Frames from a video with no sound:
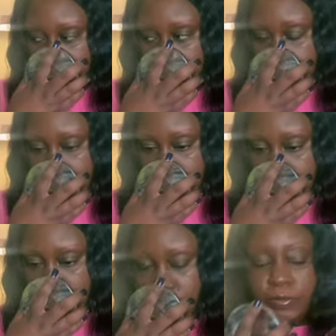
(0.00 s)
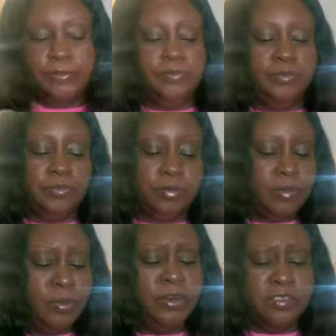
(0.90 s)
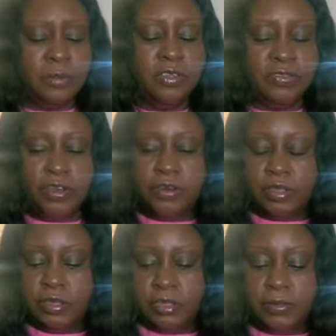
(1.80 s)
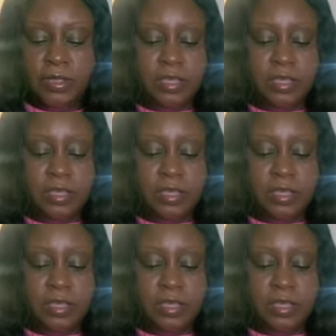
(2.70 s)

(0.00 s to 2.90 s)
like perfume, but it smells very good.